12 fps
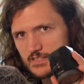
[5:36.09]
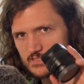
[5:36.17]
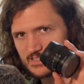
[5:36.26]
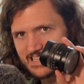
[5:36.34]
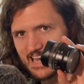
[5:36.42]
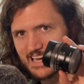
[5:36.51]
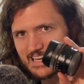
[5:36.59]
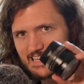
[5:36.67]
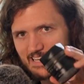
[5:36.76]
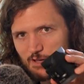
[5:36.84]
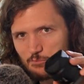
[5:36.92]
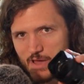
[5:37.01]
It's
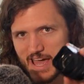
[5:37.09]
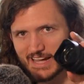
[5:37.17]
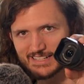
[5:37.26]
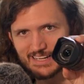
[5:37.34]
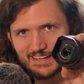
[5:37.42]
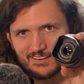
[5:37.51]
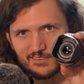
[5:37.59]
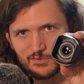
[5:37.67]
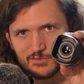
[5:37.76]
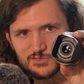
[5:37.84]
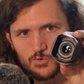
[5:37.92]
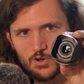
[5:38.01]
tiny, compact. I got a
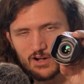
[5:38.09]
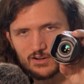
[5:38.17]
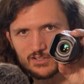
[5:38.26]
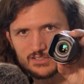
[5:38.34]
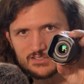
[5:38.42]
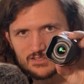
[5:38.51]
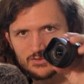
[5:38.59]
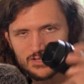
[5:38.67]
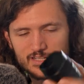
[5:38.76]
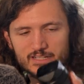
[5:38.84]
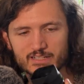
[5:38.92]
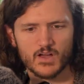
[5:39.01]
little square hood to
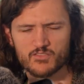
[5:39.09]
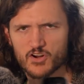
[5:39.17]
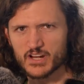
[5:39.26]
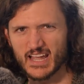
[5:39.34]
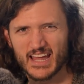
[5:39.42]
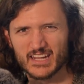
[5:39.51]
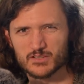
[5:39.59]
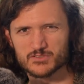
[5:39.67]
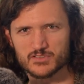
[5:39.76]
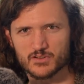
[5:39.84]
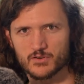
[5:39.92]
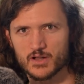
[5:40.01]
it. I've already kind of
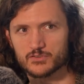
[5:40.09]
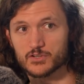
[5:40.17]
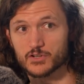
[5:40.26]
used it around New